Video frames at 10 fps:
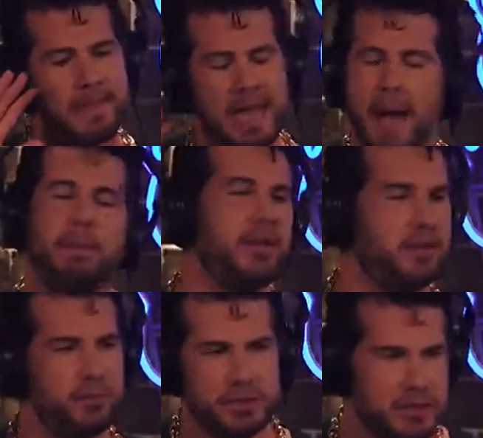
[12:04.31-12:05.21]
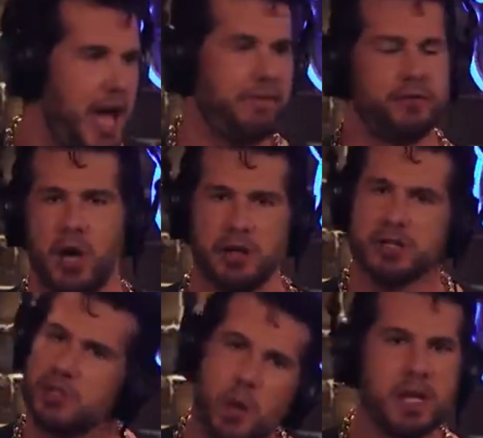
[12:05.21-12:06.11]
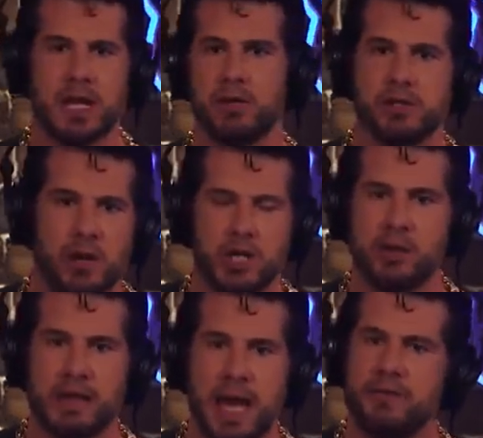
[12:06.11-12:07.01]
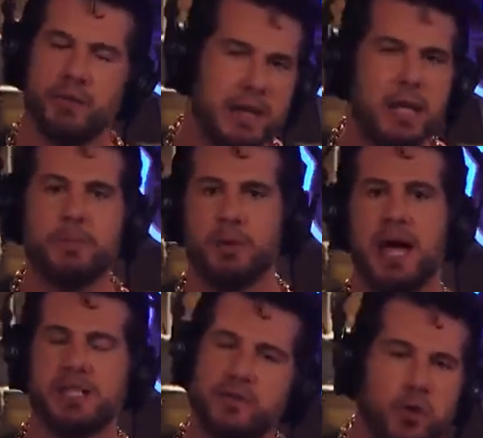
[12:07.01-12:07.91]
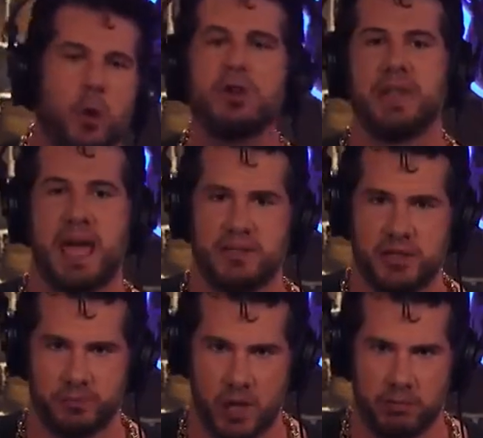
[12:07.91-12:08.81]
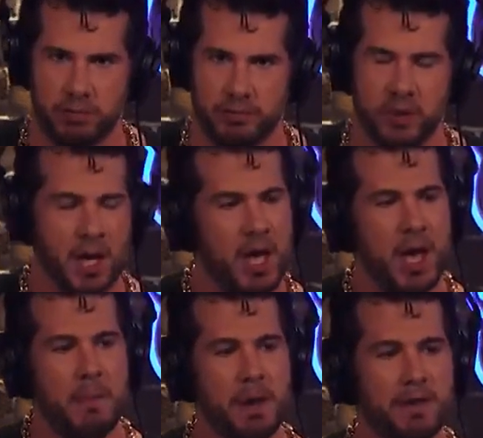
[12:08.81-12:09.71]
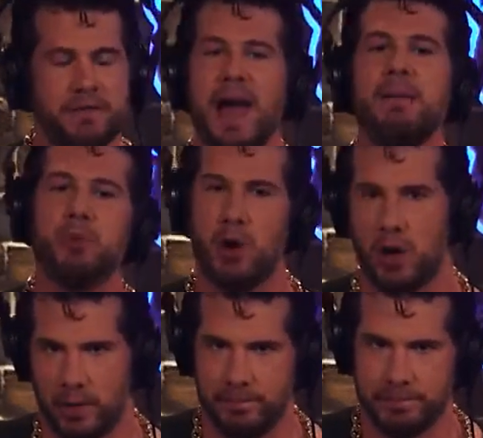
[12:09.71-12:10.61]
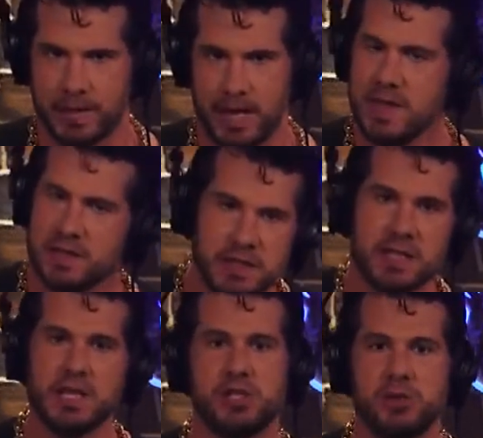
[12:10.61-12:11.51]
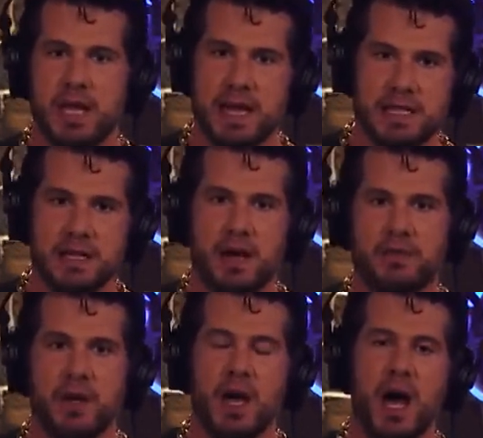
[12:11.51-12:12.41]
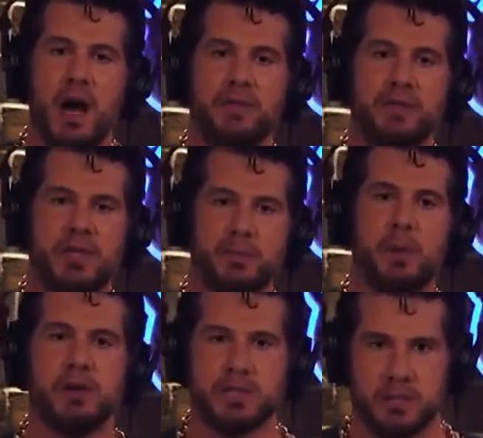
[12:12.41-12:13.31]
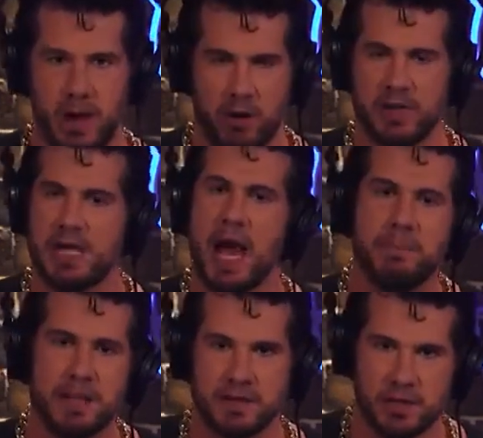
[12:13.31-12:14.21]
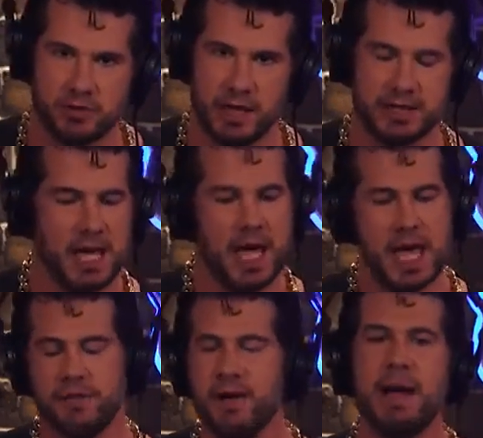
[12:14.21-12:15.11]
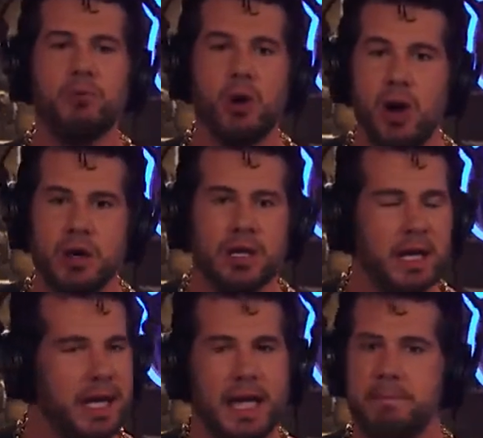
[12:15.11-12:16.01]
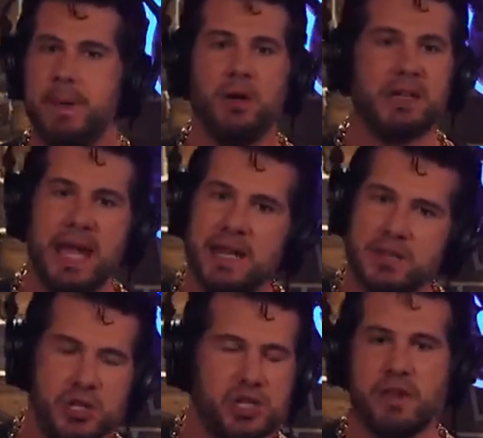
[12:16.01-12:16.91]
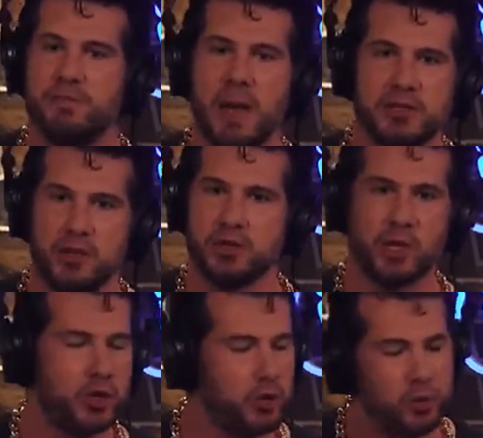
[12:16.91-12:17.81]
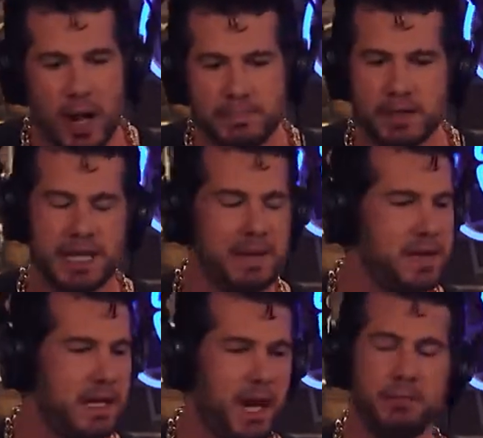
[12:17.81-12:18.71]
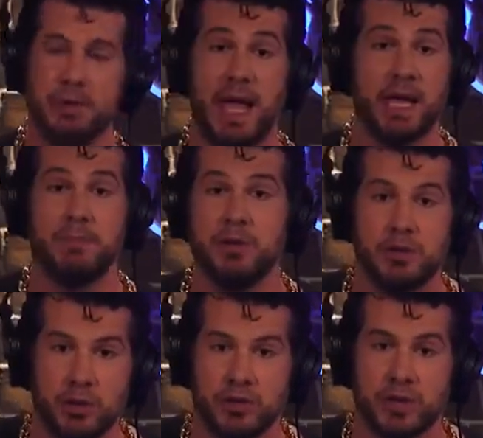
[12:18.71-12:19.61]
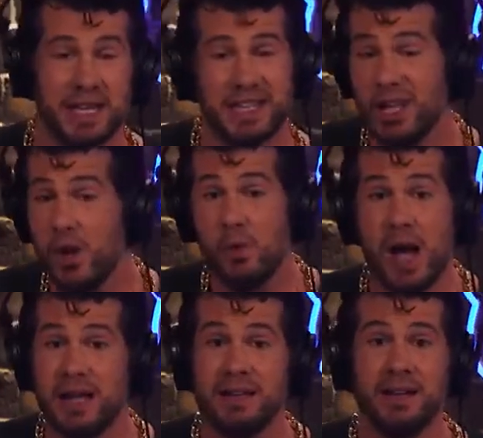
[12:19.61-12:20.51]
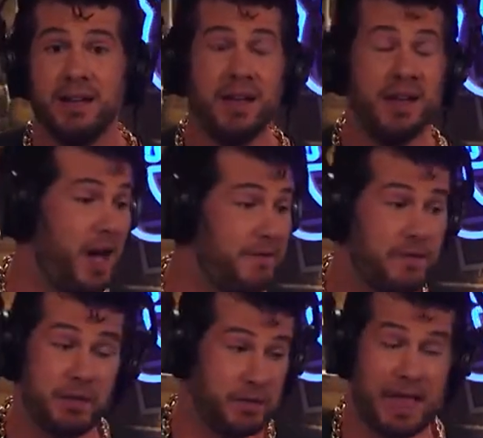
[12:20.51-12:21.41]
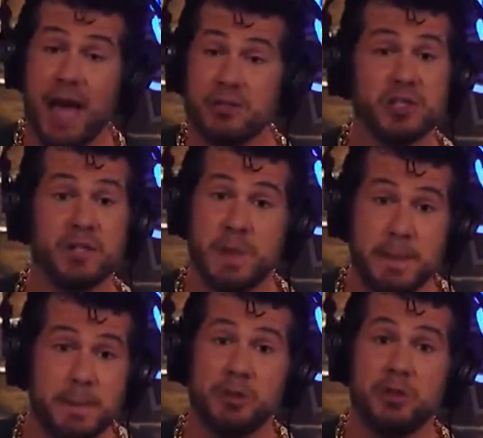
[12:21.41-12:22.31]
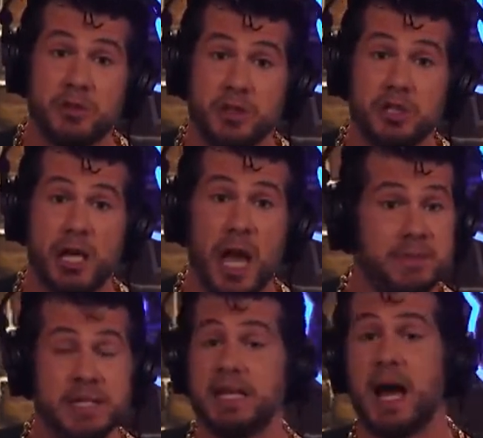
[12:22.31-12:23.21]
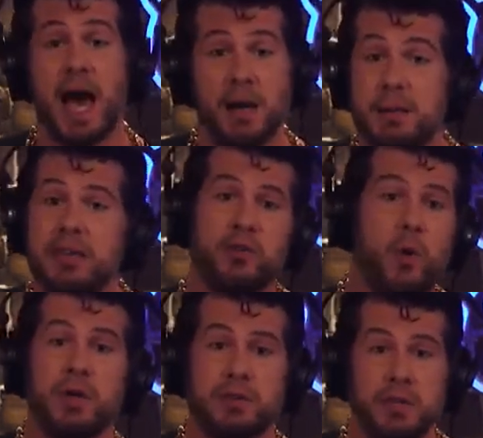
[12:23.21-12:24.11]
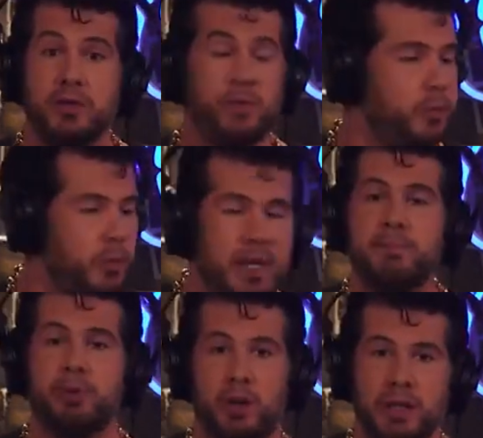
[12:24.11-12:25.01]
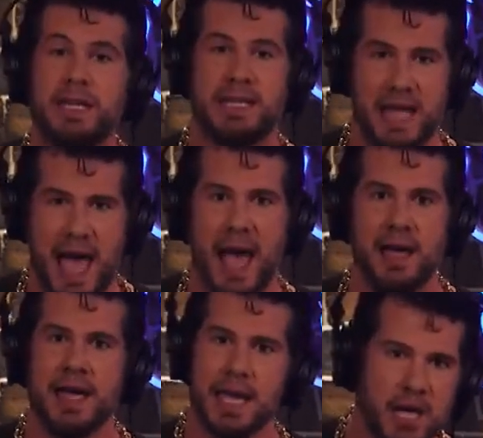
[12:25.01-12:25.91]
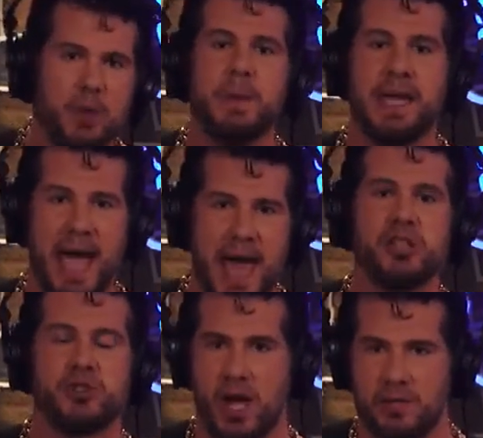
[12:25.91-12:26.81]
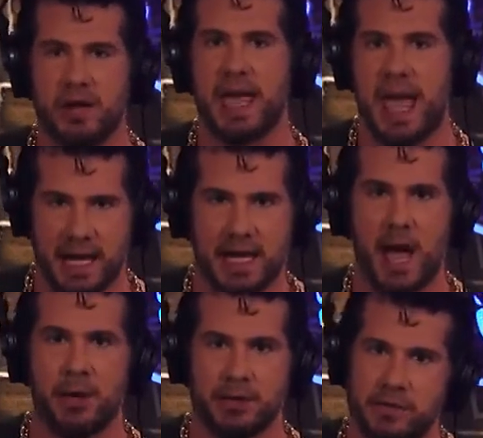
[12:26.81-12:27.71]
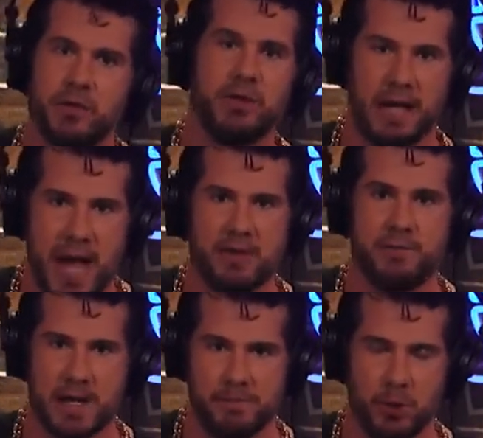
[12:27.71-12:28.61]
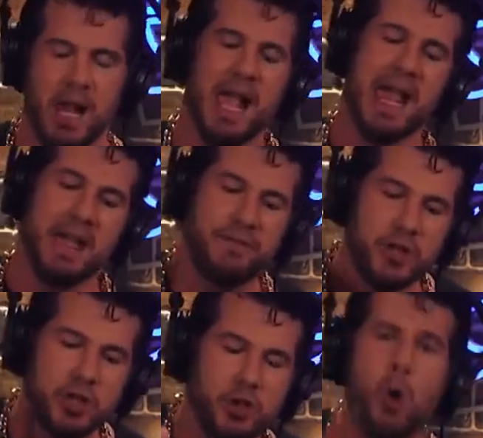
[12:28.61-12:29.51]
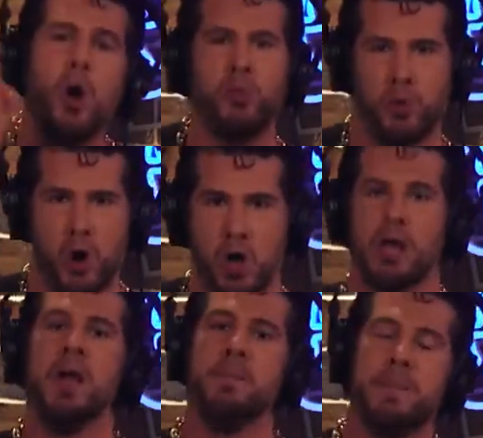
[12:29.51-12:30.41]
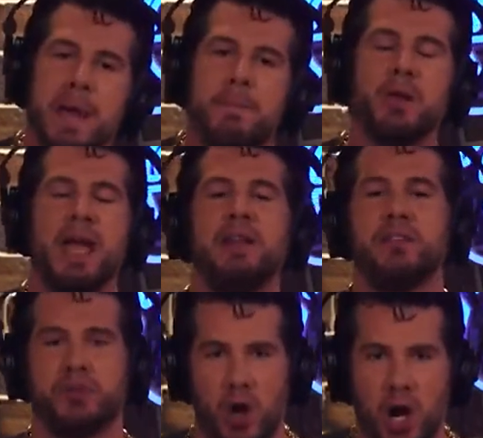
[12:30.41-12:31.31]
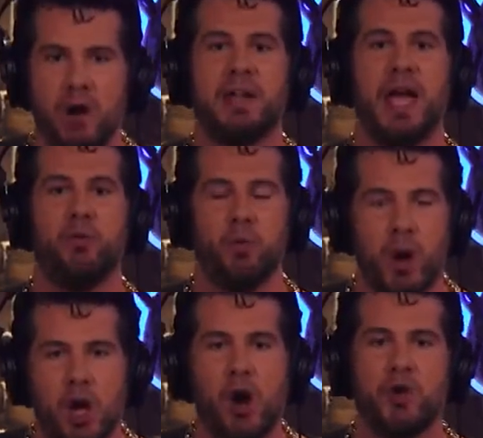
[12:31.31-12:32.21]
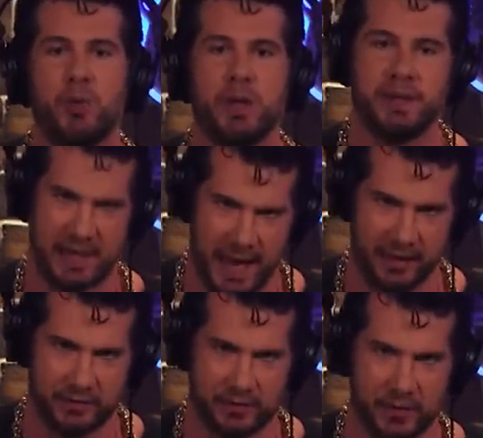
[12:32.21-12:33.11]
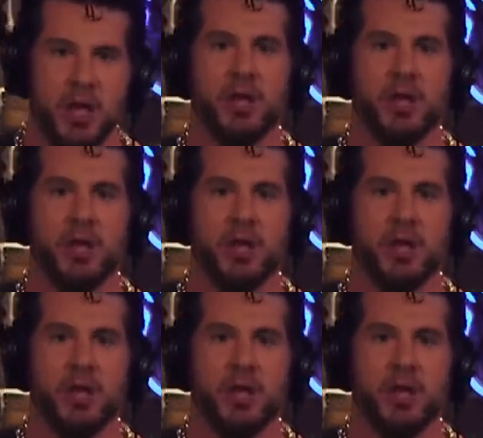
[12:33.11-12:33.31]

Capitalism is not flawless. No one here is arguing that. Free enterprise, of course, has its problems. But if I'm wrong, and this is the issue, the idea of dispersing power, of it not being centralized. If I'm wrong and Bill Gates and Jeff Bezos are corrupt and they become like Maduro's, you know what? A few thousands of people lose their jobs. The economy's going to do pretty poorly. Yeah, it'll be catastrophic economically for a lot of people. If you're wrong, people get starved and run over with tanks.